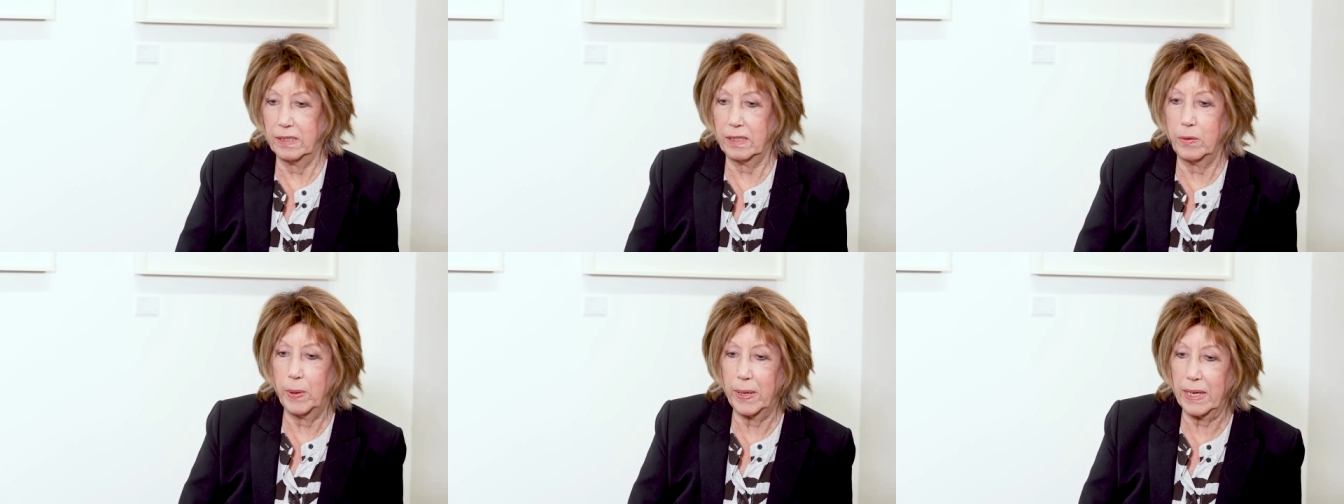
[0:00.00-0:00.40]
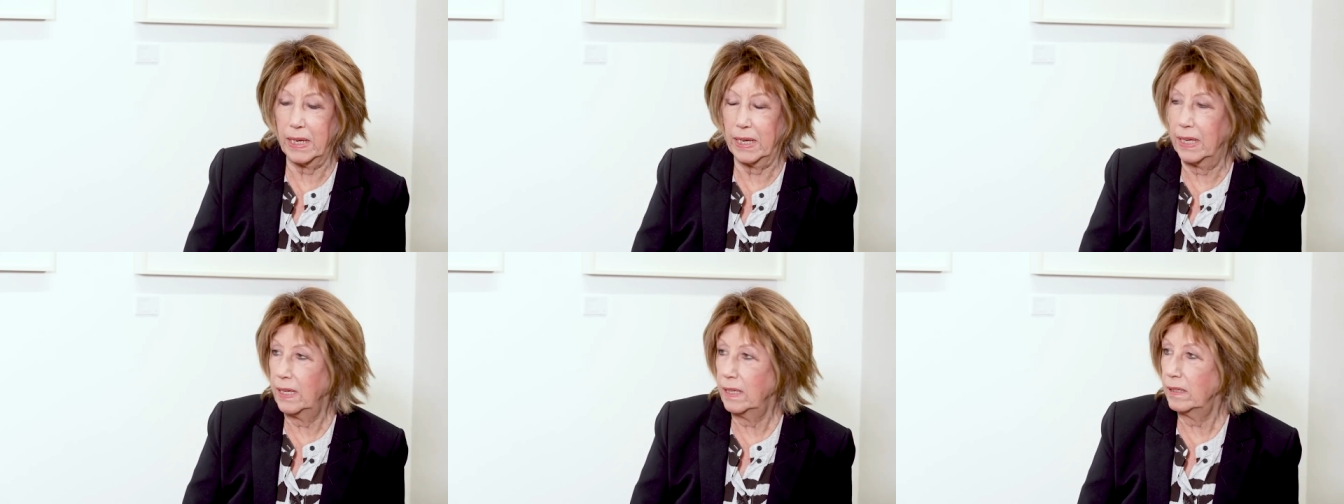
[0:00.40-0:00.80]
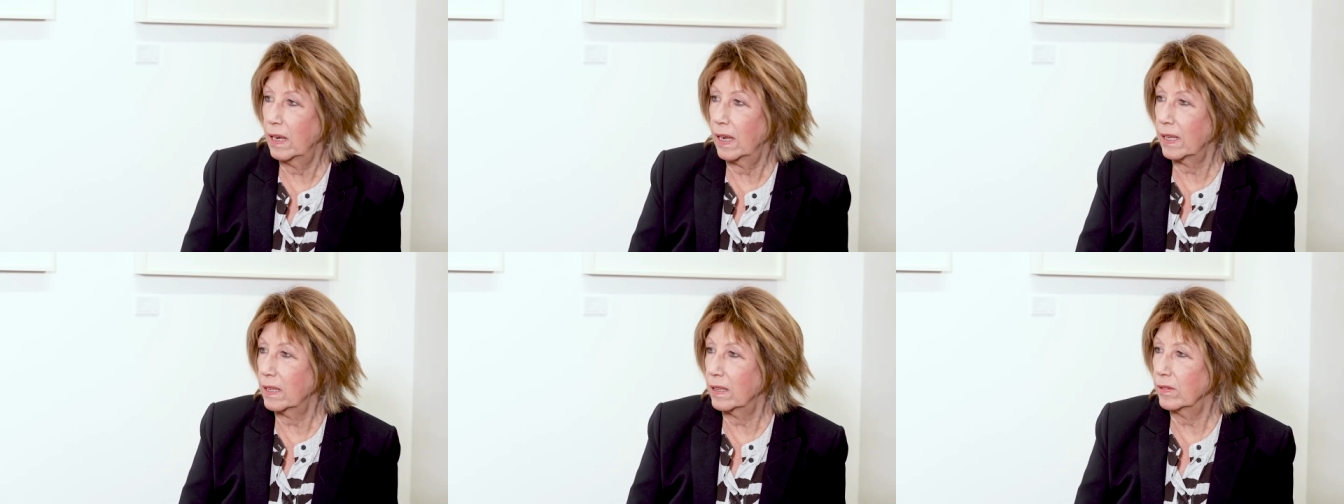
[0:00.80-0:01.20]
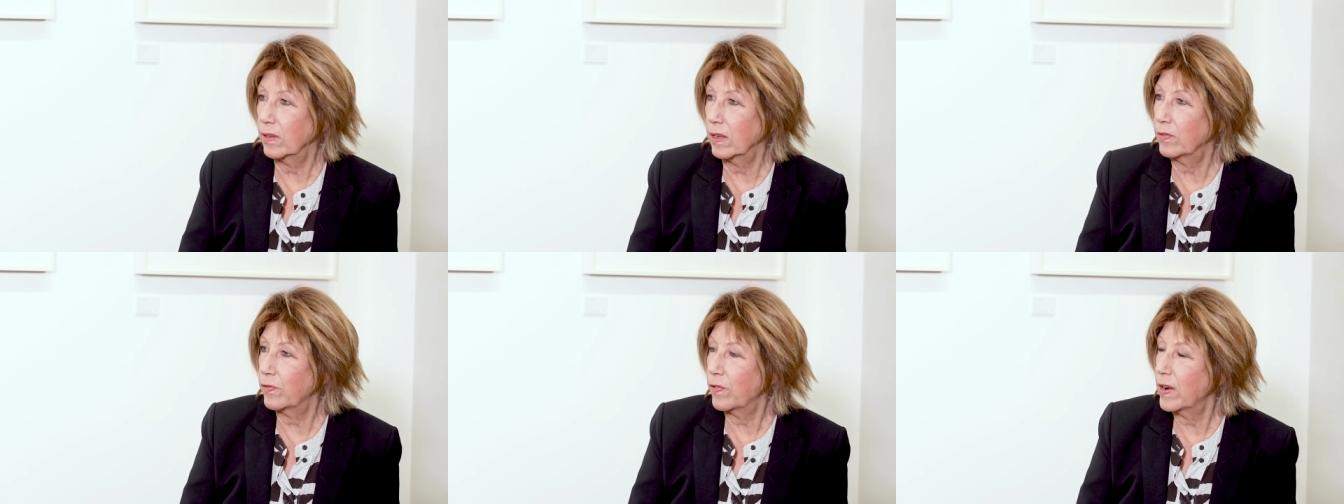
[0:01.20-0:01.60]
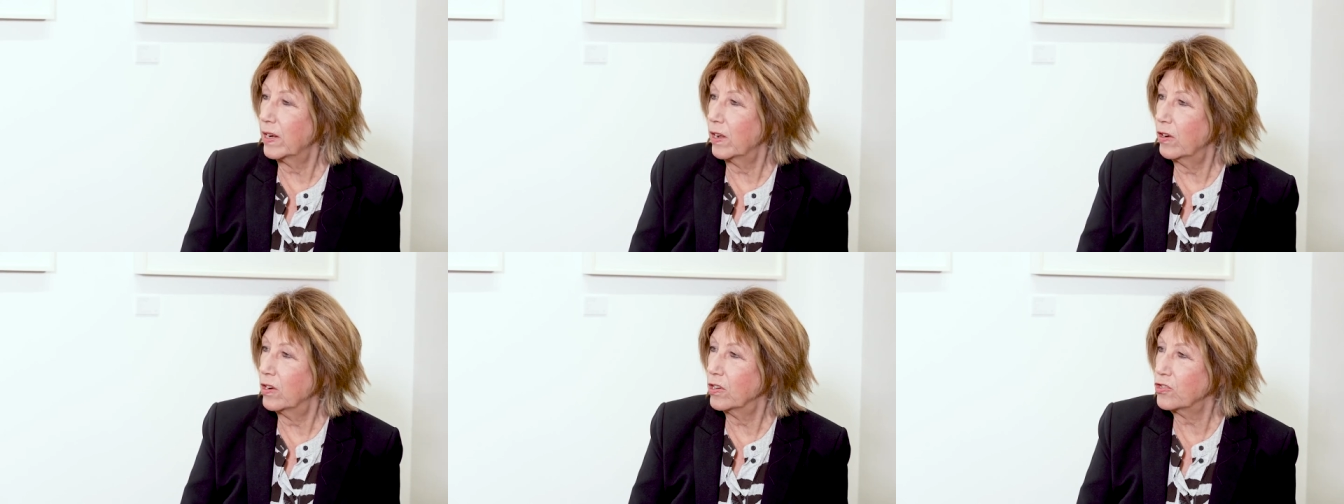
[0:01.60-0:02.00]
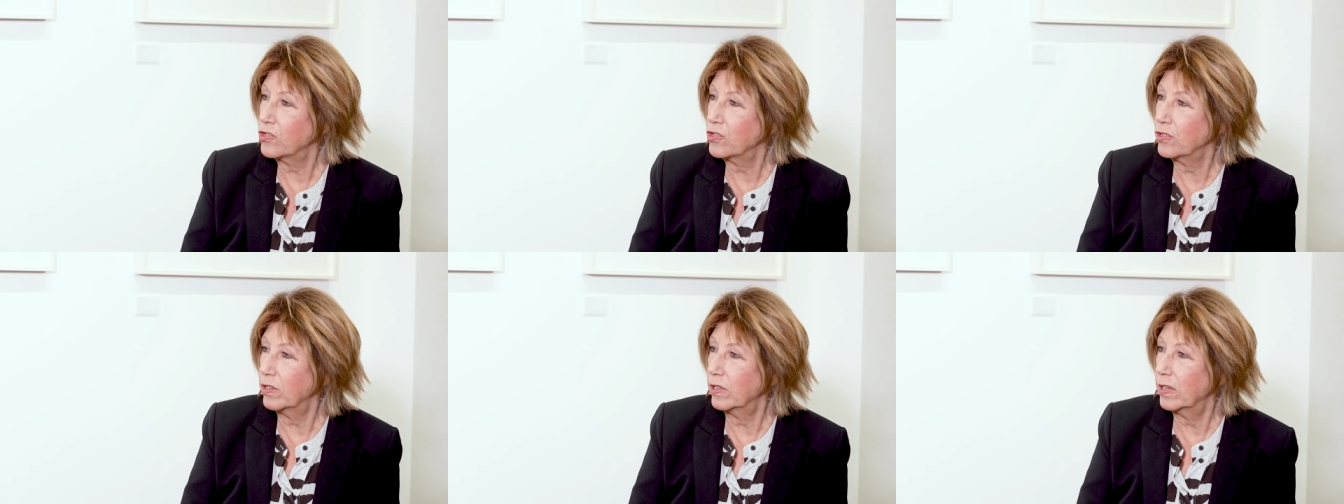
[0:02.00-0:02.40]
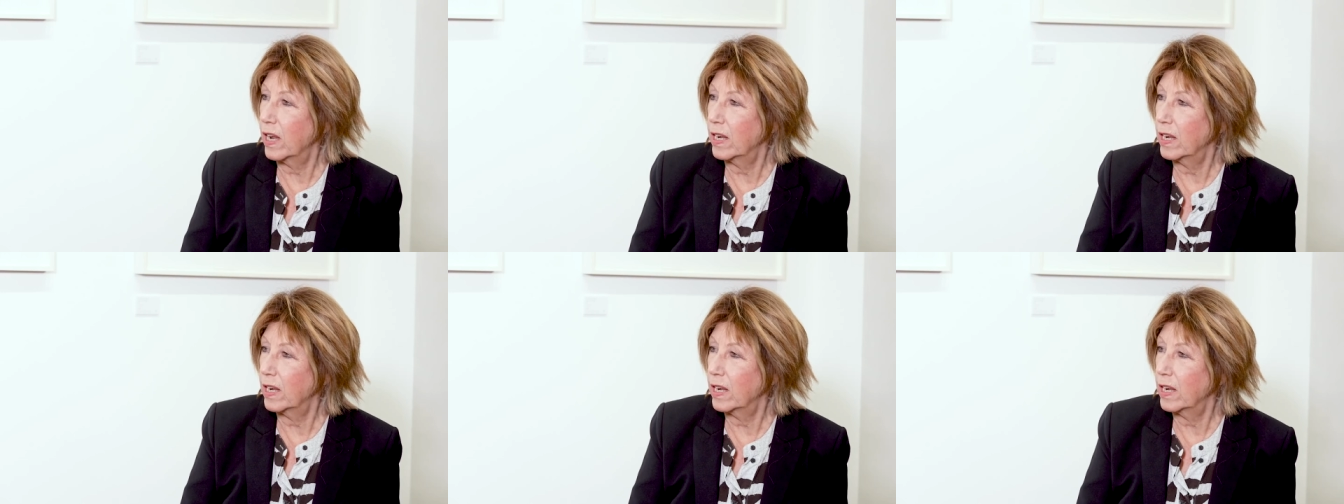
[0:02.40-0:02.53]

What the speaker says: quickly, like the Fred Hirsch.